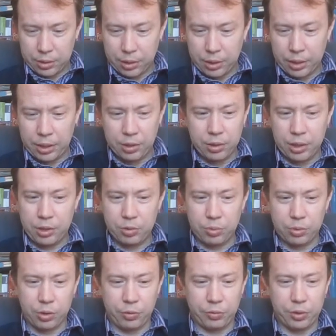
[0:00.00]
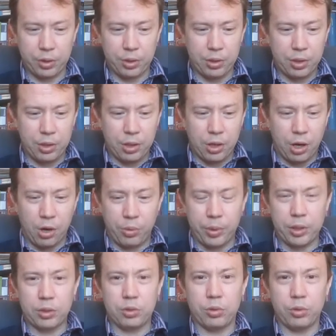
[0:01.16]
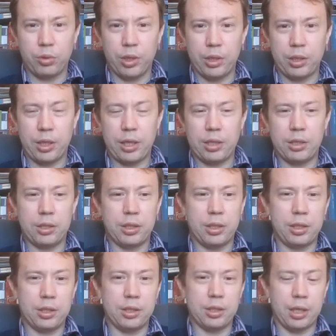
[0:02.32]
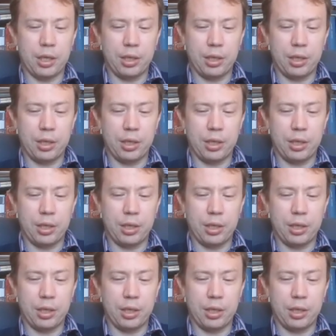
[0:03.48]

This was often owing to his